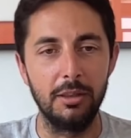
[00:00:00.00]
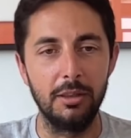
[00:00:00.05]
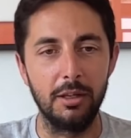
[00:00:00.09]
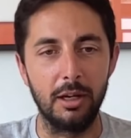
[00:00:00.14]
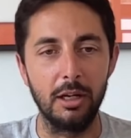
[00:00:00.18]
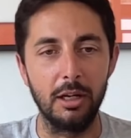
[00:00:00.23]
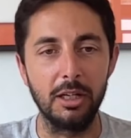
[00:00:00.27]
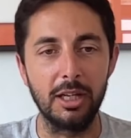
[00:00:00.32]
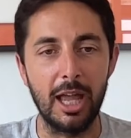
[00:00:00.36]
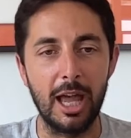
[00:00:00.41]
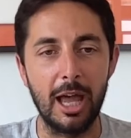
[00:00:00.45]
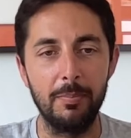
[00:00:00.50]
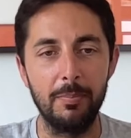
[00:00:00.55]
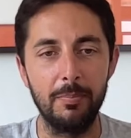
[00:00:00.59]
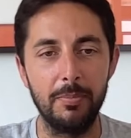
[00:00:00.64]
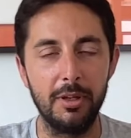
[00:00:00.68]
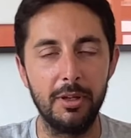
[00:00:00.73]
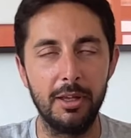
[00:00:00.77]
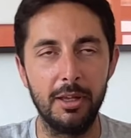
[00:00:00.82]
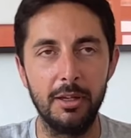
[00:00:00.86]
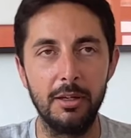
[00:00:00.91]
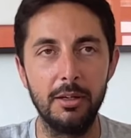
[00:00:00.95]
the hard cap
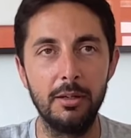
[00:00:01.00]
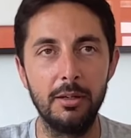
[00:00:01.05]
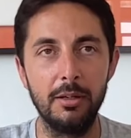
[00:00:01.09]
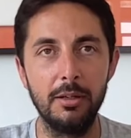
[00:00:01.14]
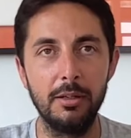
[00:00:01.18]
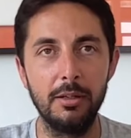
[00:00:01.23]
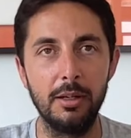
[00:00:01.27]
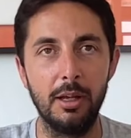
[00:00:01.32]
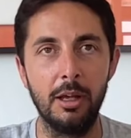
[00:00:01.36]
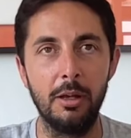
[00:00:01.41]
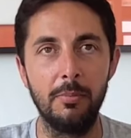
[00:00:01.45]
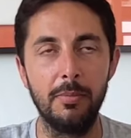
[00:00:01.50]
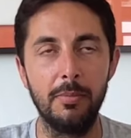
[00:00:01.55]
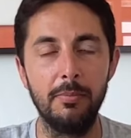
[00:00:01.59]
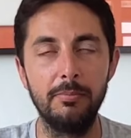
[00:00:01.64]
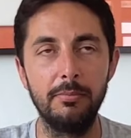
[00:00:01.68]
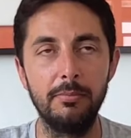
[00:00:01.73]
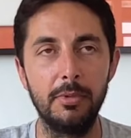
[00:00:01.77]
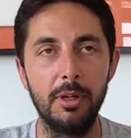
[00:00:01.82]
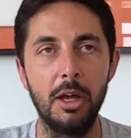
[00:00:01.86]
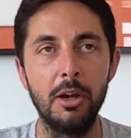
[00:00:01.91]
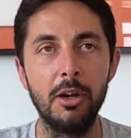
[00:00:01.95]
and um,
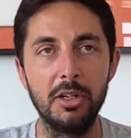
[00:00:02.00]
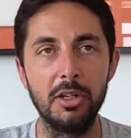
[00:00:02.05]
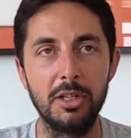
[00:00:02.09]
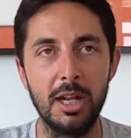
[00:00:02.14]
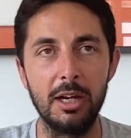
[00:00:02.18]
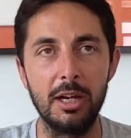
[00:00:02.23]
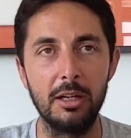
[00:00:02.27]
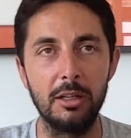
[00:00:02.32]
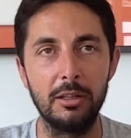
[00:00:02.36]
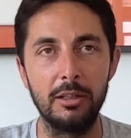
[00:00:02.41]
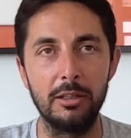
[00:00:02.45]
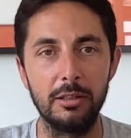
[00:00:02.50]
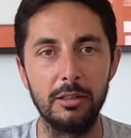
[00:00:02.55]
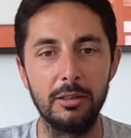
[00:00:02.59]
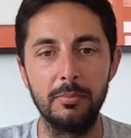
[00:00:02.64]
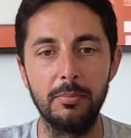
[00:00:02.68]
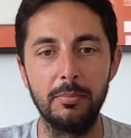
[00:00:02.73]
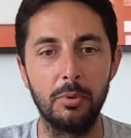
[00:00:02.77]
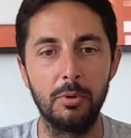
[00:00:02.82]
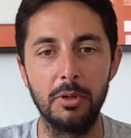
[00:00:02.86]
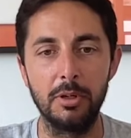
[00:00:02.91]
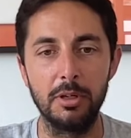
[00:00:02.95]
understanding the
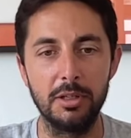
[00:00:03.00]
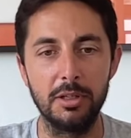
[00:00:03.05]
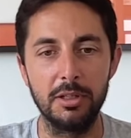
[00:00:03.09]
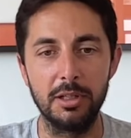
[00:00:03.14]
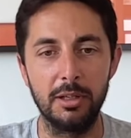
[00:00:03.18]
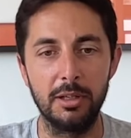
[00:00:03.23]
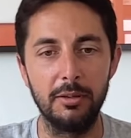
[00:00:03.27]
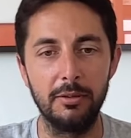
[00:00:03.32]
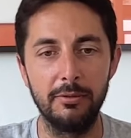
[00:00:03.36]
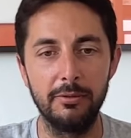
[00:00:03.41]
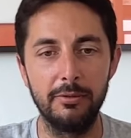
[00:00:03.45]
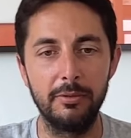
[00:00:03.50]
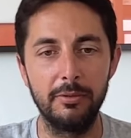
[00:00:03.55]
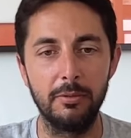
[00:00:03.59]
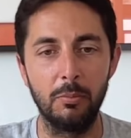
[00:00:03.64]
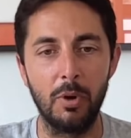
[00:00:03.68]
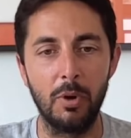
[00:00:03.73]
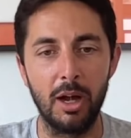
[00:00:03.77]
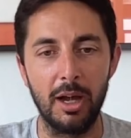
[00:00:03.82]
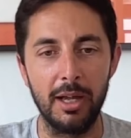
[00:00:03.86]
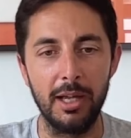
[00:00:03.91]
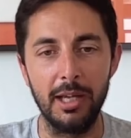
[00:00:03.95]
importance of
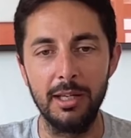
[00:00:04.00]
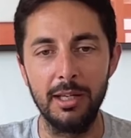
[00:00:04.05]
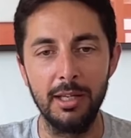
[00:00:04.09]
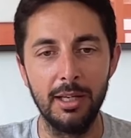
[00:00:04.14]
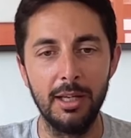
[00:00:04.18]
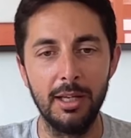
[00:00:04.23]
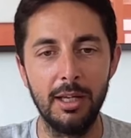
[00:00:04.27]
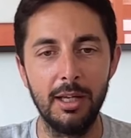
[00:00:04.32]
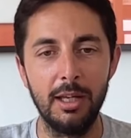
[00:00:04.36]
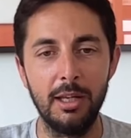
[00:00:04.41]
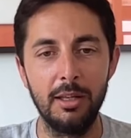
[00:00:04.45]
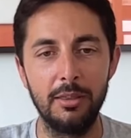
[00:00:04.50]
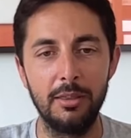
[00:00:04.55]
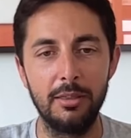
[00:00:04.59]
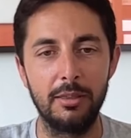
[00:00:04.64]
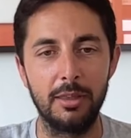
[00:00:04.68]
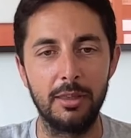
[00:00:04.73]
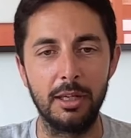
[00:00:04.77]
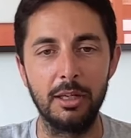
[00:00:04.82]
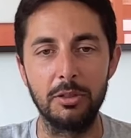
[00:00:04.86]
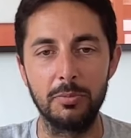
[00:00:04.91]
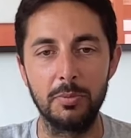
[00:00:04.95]
why
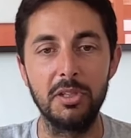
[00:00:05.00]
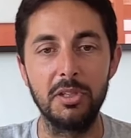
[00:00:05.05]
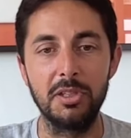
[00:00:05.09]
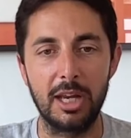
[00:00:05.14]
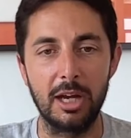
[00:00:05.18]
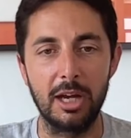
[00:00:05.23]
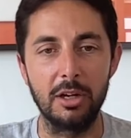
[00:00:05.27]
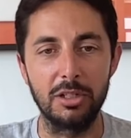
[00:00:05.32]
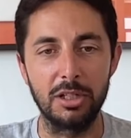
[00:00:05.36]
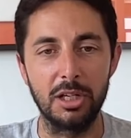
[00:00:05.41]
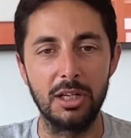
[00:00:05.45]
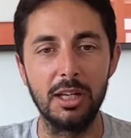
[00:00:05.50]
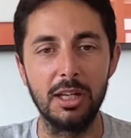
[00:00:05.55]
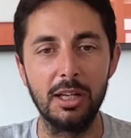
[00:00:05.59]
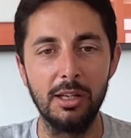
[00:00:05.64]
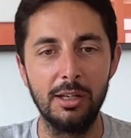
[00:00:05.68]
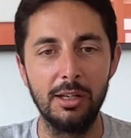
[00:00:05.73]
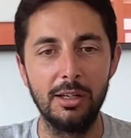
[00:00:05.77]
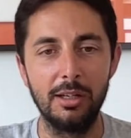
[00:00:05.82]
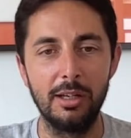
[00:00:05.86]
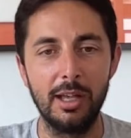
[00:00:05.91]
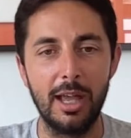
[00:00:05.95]
things with
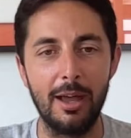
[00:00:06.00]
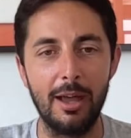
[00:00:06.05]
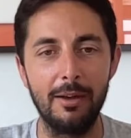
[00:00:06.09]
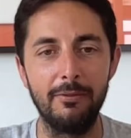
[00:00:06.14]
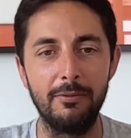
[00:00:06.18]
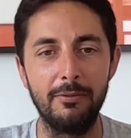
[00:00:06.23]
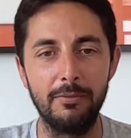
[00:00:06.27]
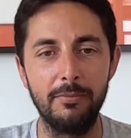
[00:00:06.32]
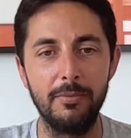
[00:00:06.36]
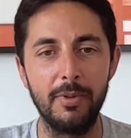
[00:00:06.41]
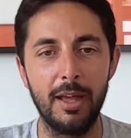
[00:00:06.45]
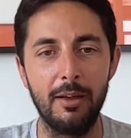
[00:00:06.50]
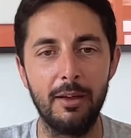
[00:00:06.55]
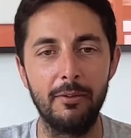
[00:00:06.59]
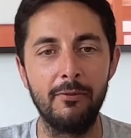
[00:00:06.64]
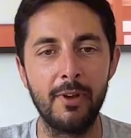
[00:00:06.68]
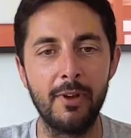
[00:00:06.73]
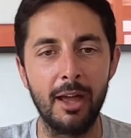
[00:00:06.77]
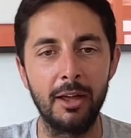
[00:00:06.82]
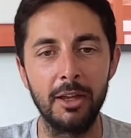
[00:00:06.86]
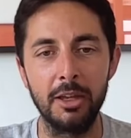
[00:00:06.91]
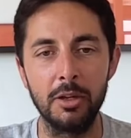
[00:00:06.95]
scarcity have have
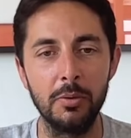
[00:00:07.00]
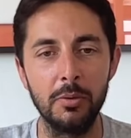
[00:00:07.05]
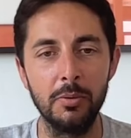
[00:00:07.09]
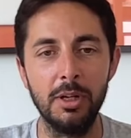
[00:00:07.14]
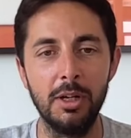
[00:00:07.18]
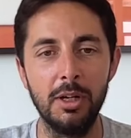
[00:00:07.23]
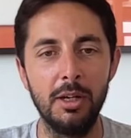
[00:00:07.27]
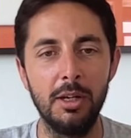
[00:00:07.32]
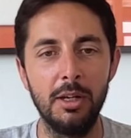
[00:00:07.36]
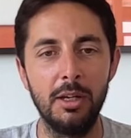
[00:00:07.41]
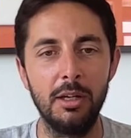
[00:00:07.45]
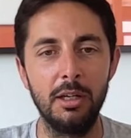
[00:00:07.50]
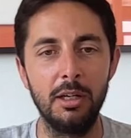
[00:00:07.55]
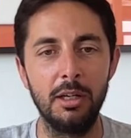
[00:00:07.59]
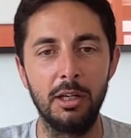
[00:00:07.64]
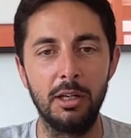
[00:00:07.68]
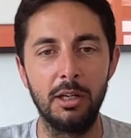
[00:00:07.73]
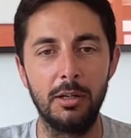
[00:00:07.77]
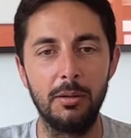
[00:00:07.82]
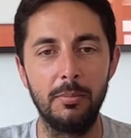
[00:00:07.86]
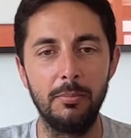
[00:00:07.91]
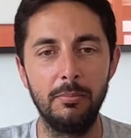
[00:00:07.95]
value.
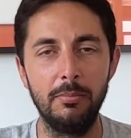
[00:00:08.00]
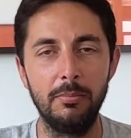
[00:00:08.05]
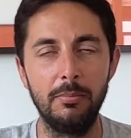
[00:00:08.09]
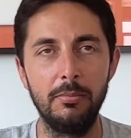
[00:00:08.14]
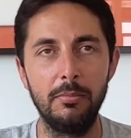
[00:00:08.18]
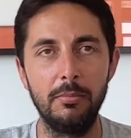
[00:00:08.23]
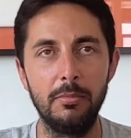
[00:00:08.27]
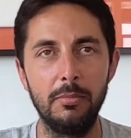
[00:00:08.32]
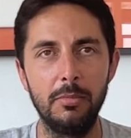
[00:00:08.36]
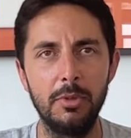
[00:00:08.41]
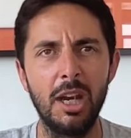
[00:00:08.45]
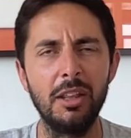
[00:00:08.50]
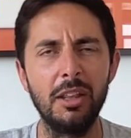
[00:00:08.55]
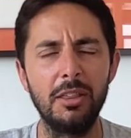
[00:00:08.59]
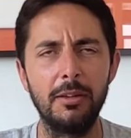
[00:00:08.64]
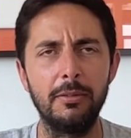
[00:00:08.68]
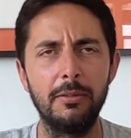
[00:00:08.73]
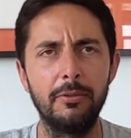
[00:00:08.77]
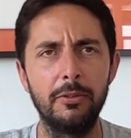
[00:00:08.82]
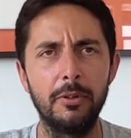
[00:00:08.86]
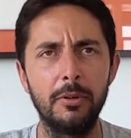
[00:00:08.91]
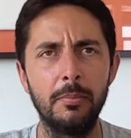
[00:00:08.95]
Um, and I
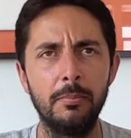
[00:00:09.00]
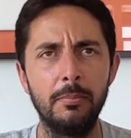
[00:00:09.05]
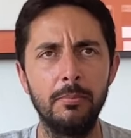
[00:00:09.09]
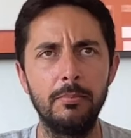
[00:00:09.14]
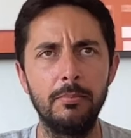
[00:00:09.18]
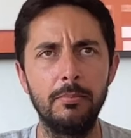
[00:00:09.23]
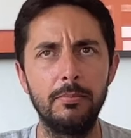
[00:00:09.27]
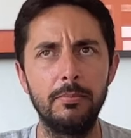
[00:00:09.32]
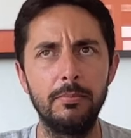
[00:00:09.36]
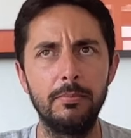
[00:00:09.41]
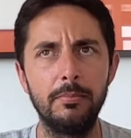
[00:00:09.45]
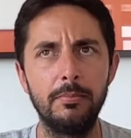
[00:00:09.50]
think from